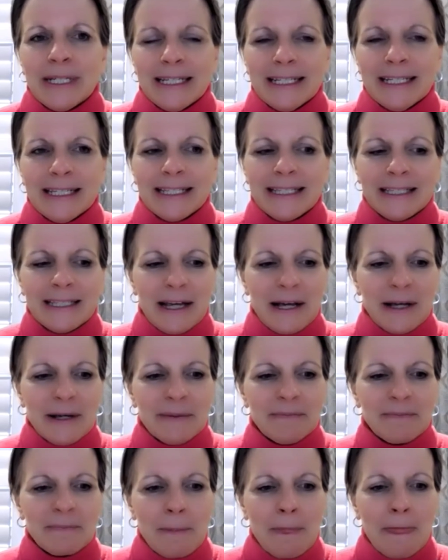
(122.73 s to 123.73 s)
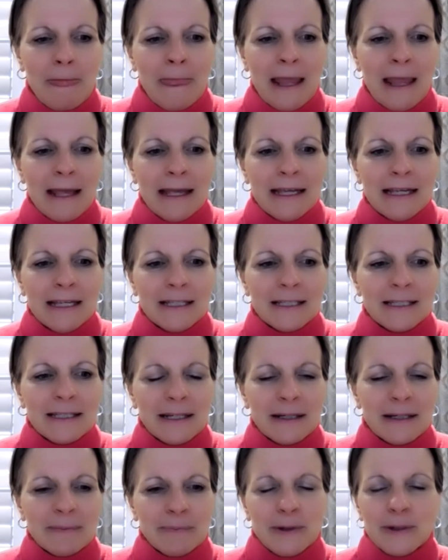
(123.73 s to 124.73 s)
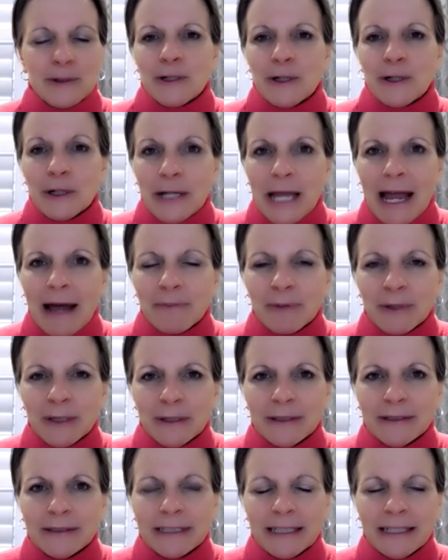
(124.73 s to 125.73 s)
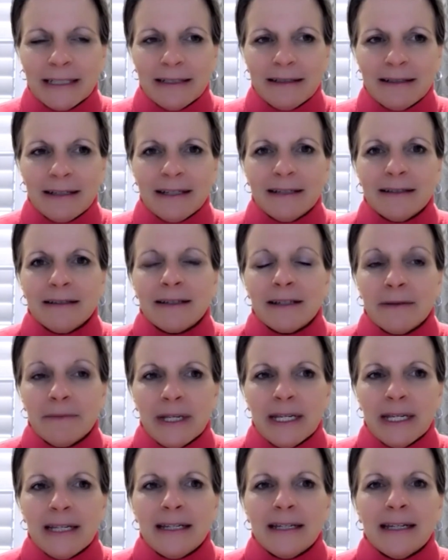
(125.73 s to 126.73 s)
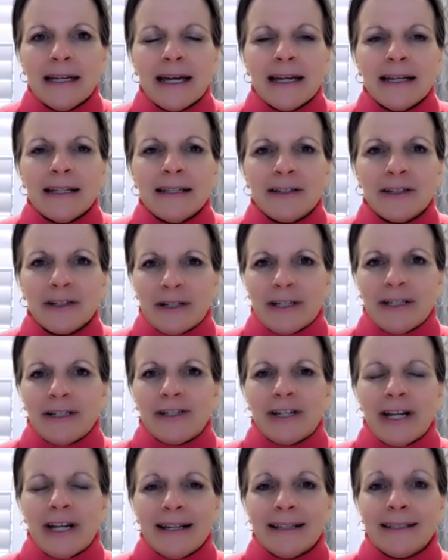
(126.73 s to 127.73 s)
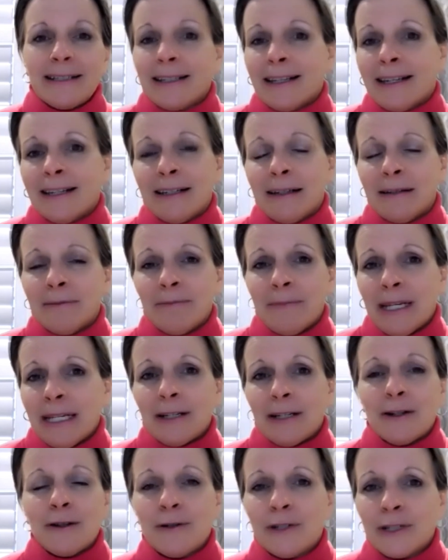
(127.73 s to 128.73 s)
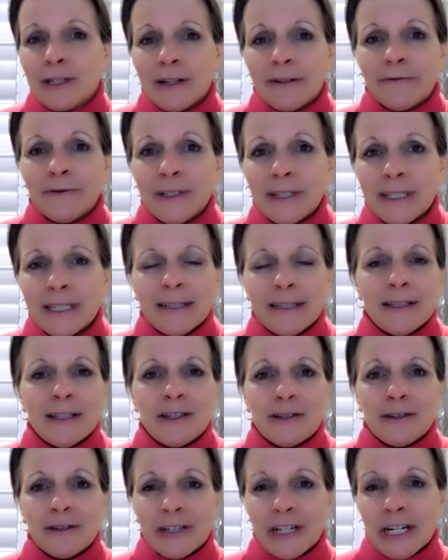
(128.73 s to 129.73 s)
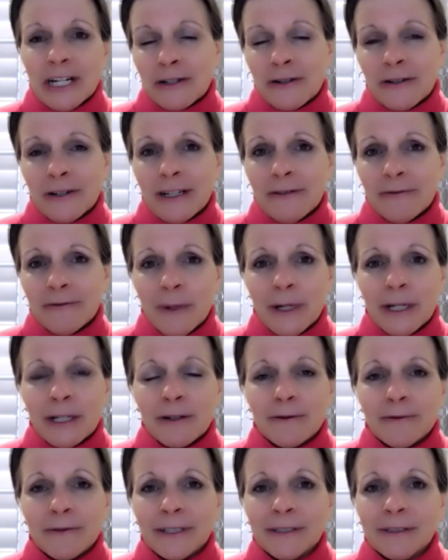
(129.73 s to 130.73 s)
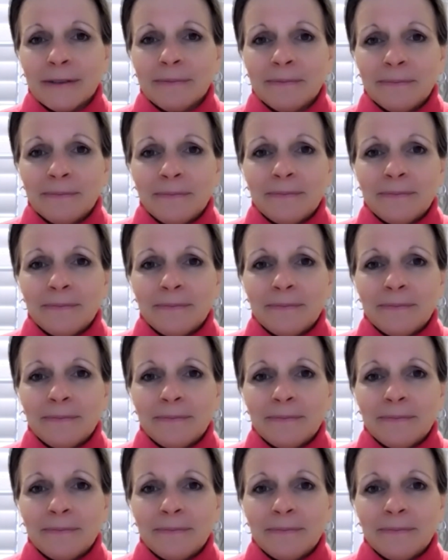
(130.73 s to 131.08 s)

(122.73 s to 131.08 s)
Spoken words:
his personal capital into me and took a chance, and it made a huge difference in the trajectory of my career.